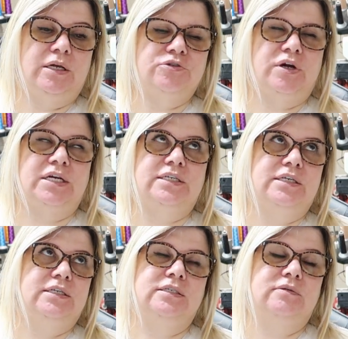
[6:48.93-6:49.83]
and I tracked
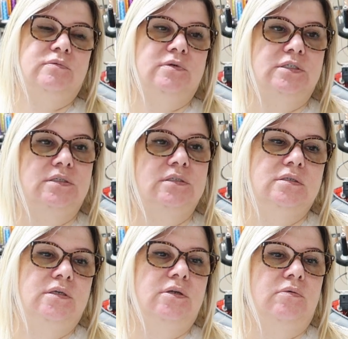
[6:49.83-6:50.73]
it, and it
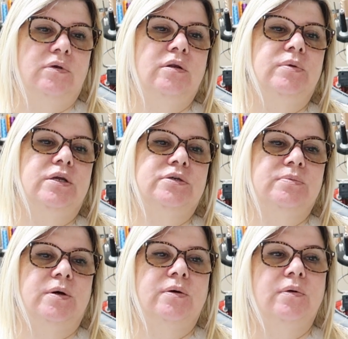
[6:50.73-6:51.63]
was, you know, it'll be here
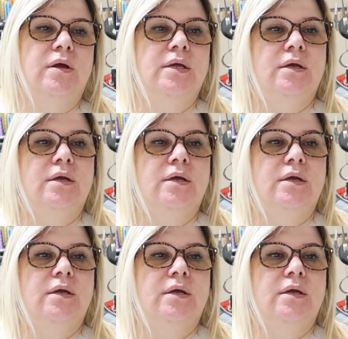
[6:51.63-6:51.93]
tomorrow.